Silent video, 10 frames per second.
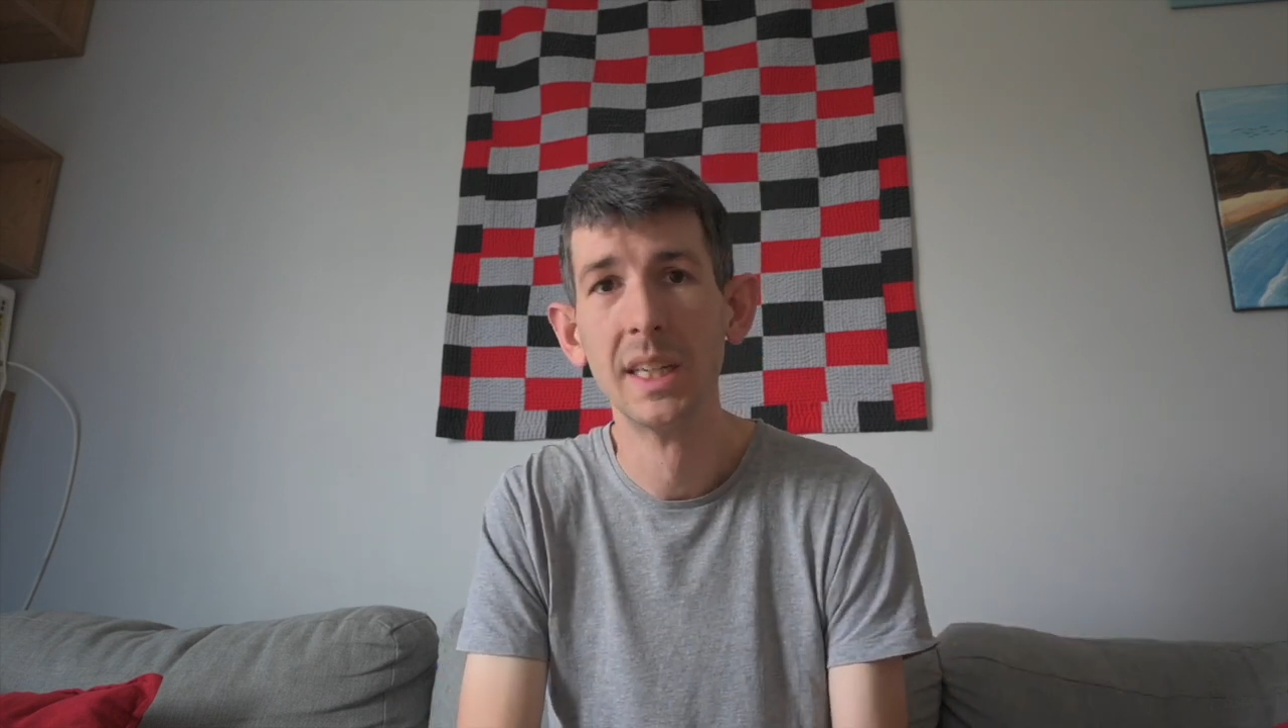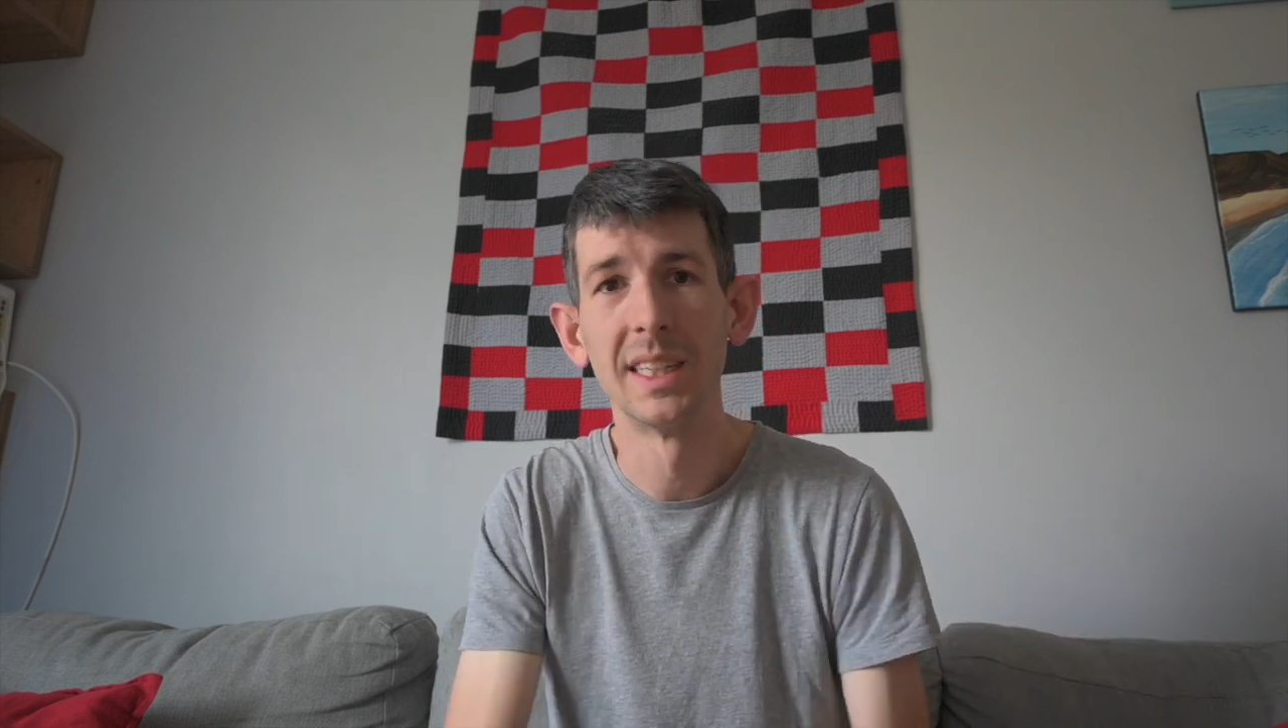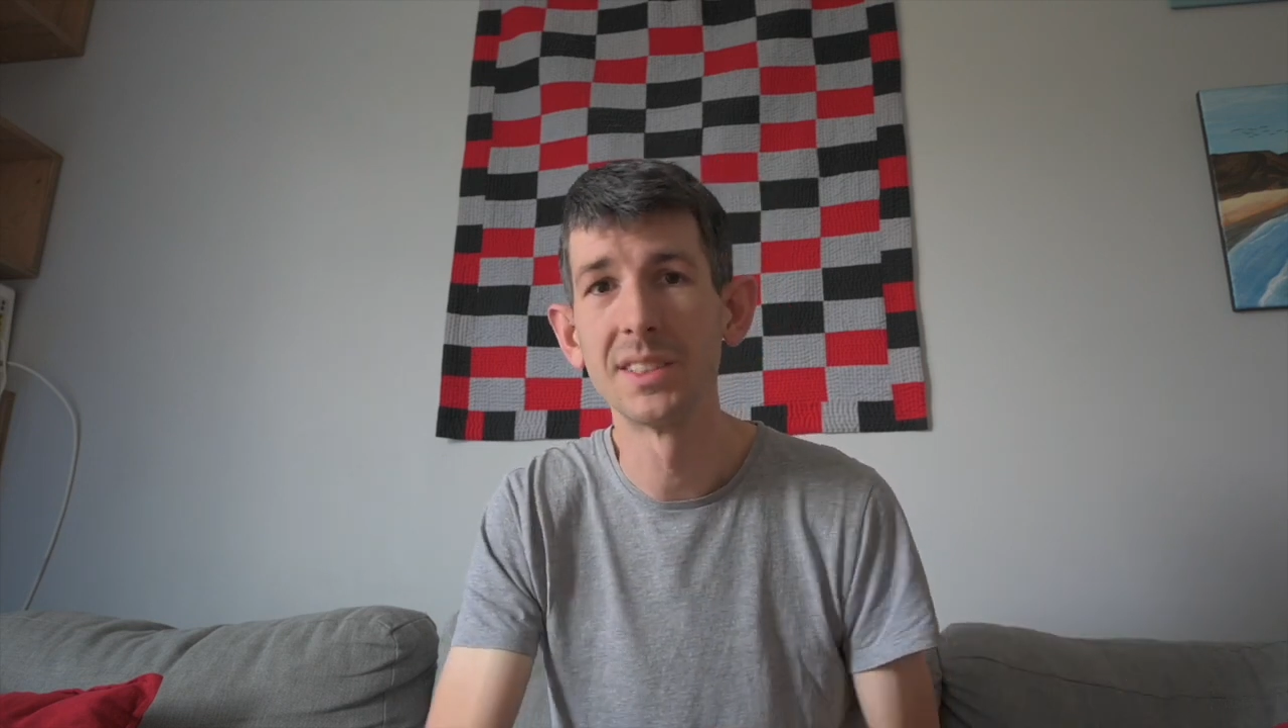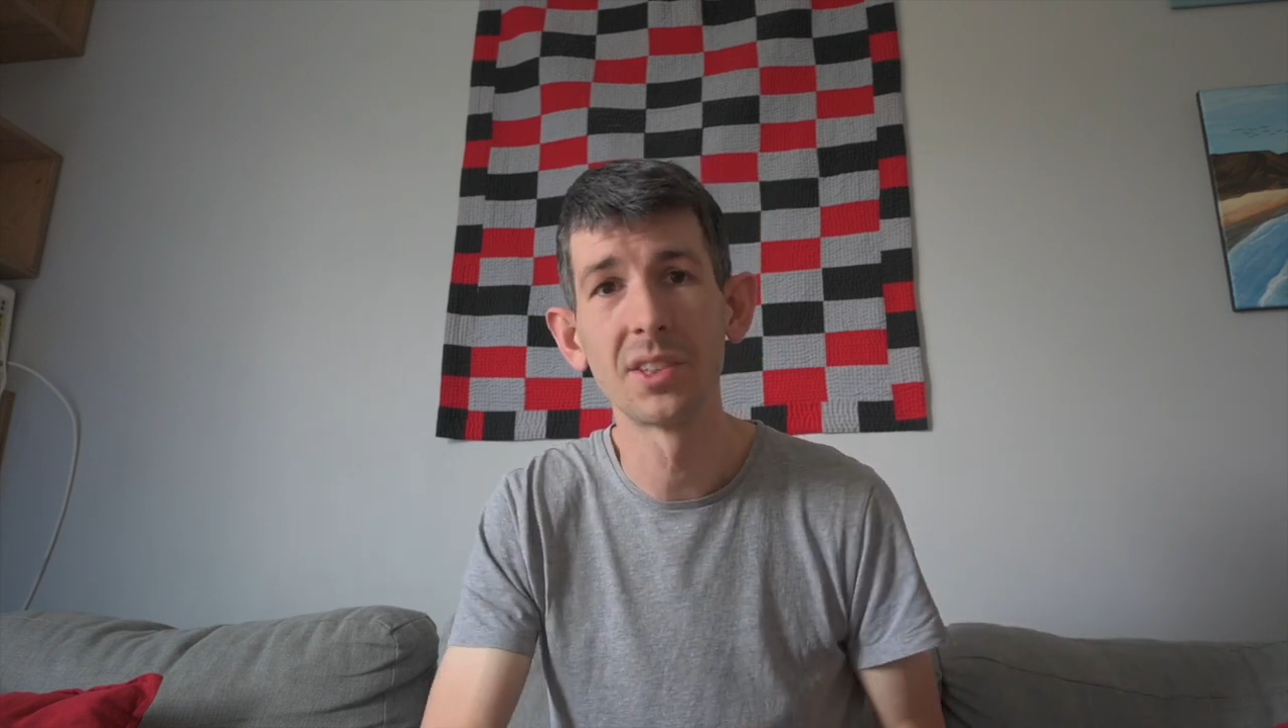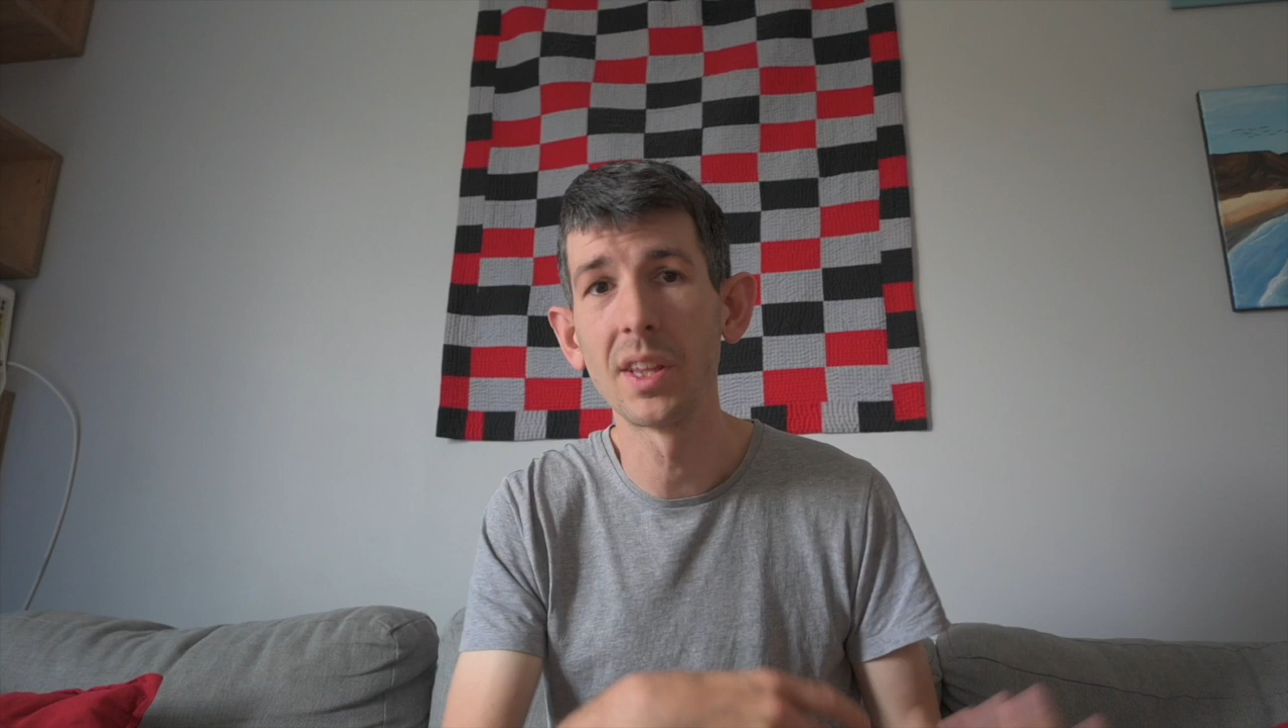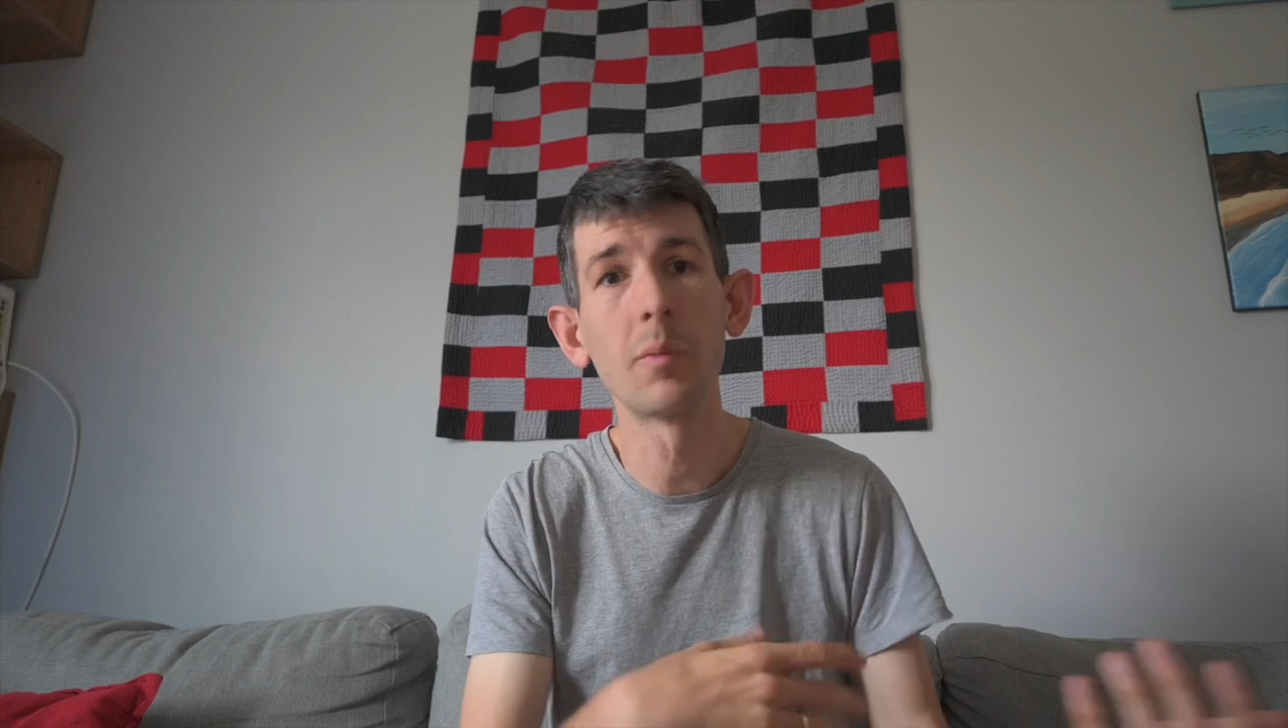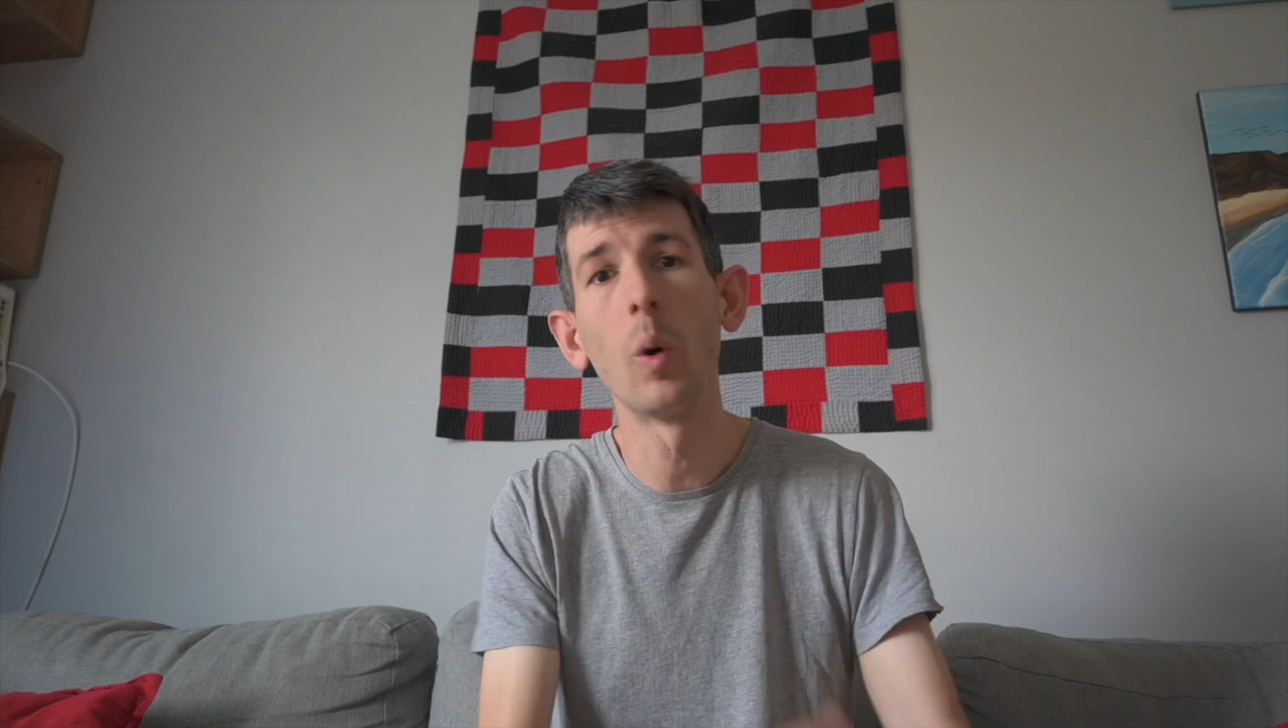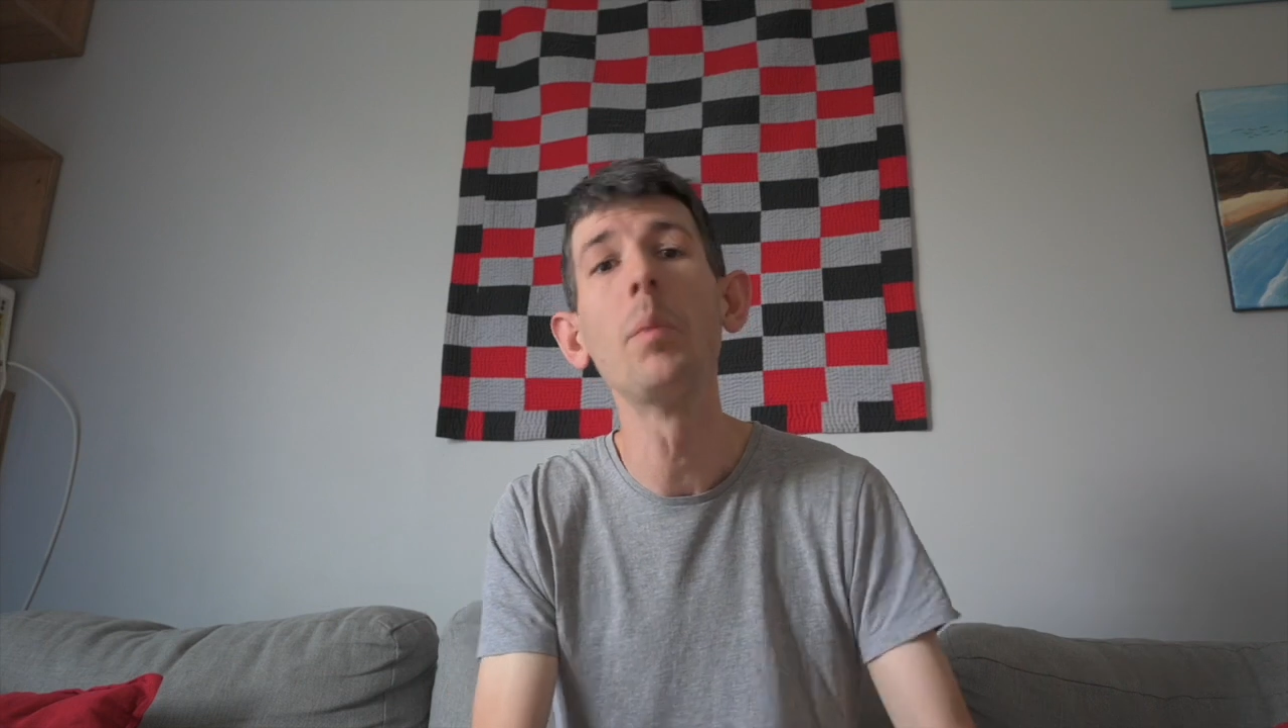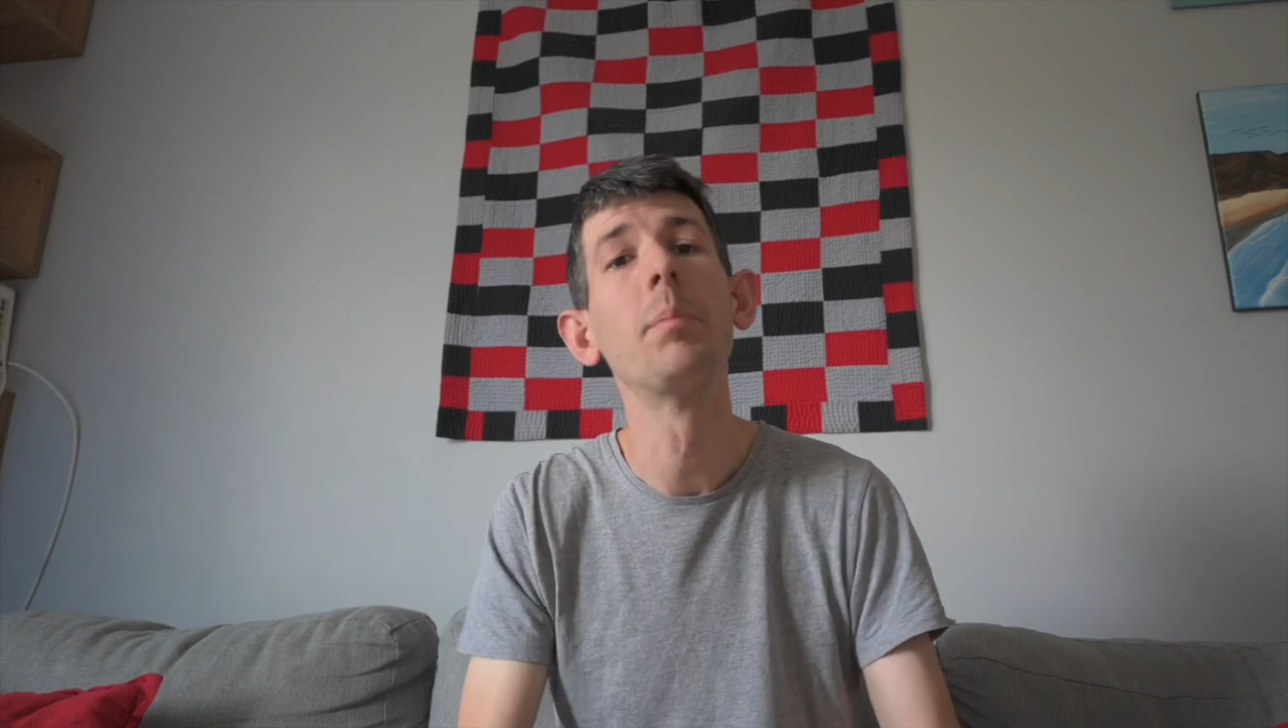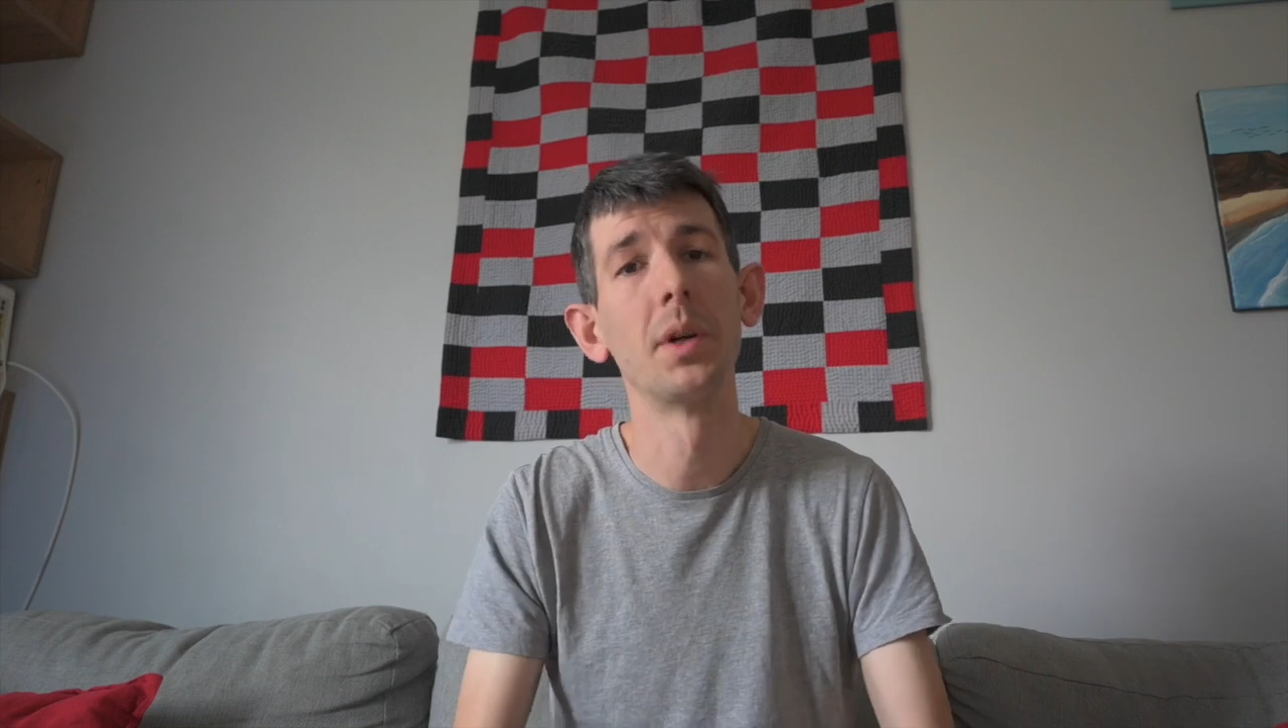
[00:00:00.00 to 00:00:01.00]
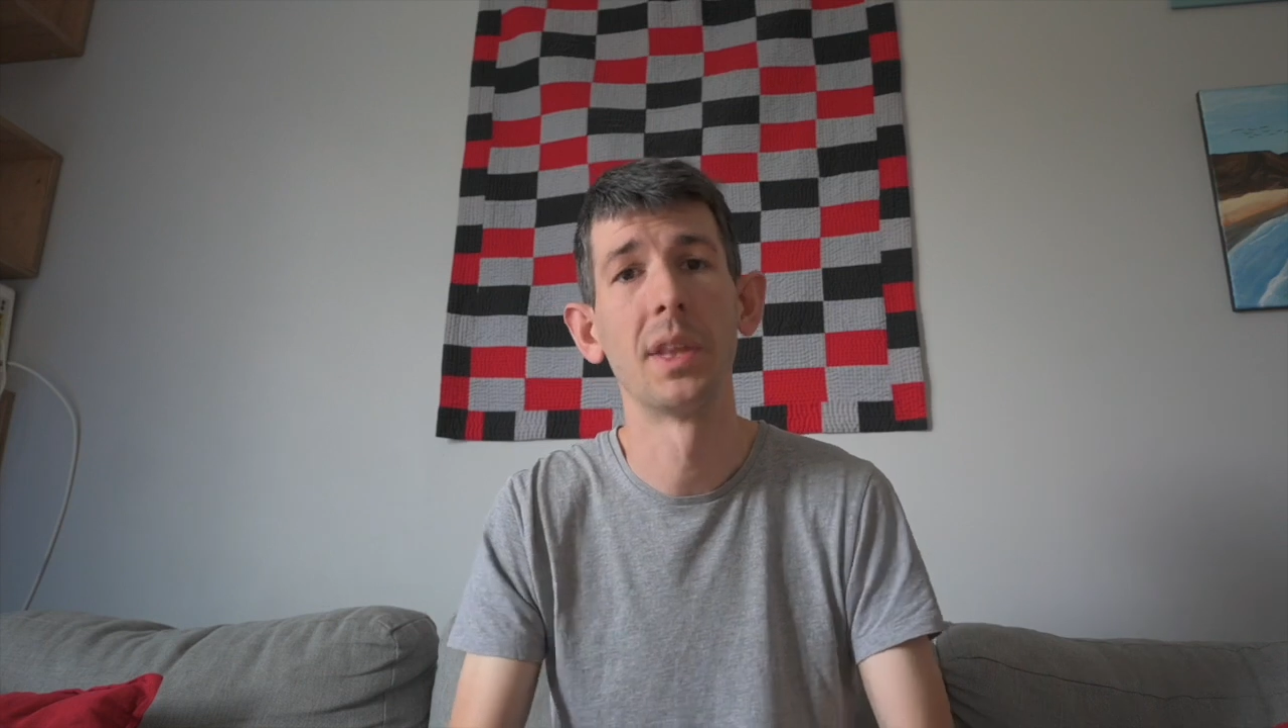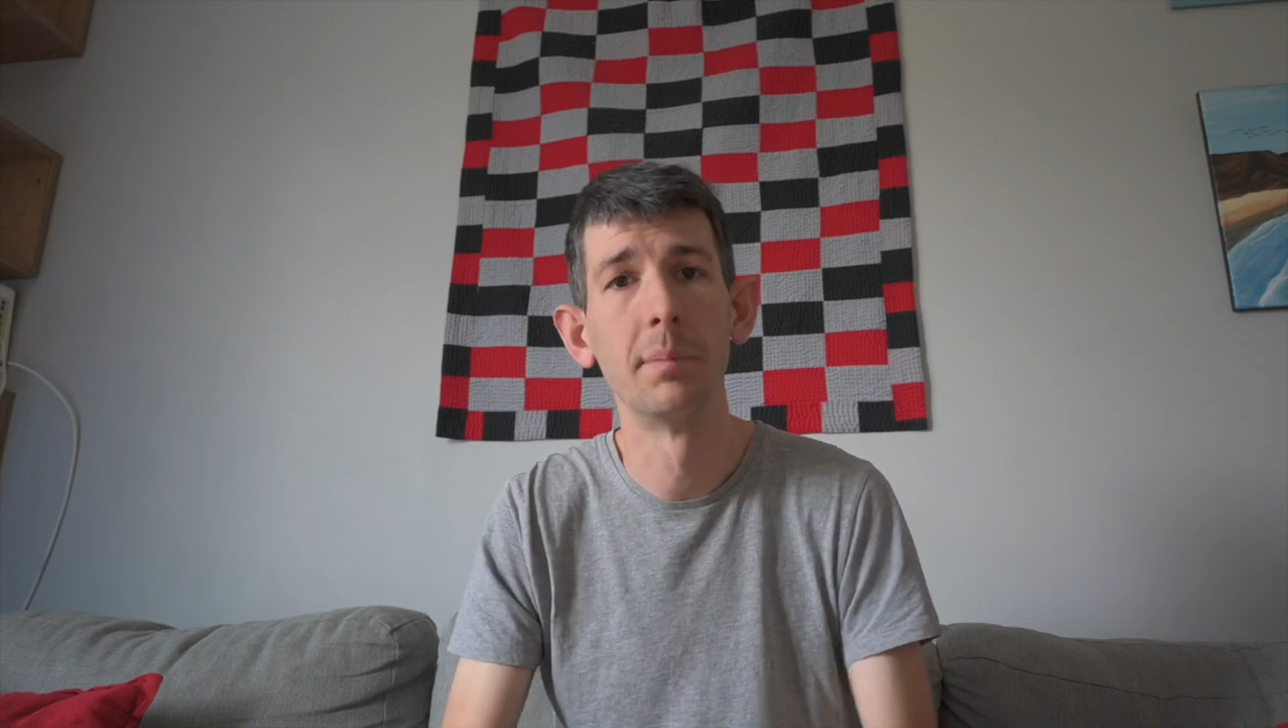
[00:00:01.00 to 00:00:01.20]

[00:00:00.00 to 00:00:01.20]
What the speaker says: and so they won't put